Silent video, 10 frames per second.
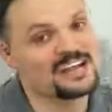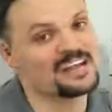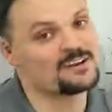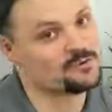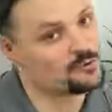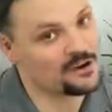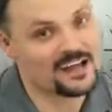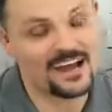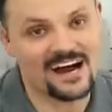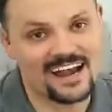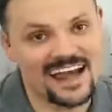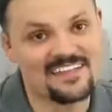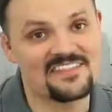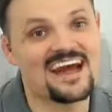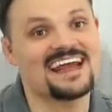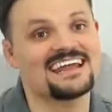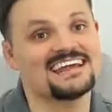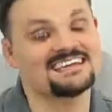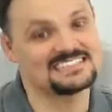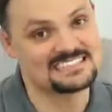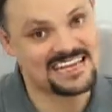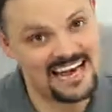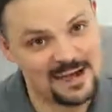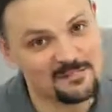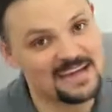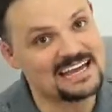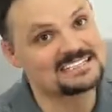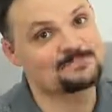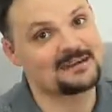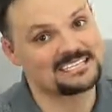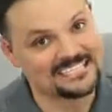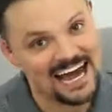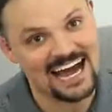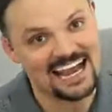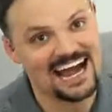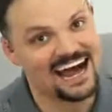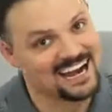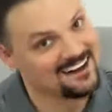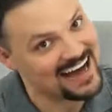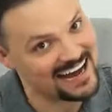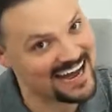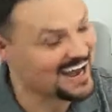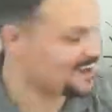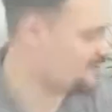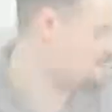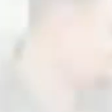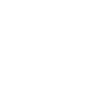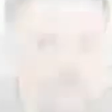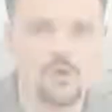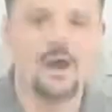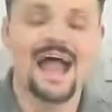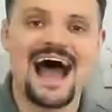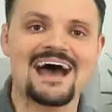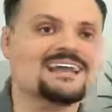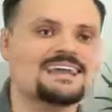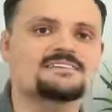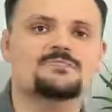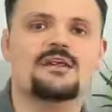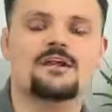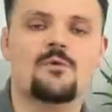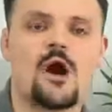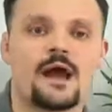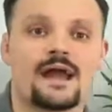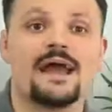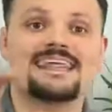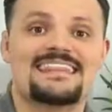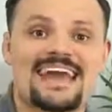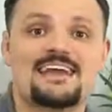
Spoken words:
going to get into the Word of God, and that is Sarap Especial Araw-Araw. No, how do kids learn how to walk?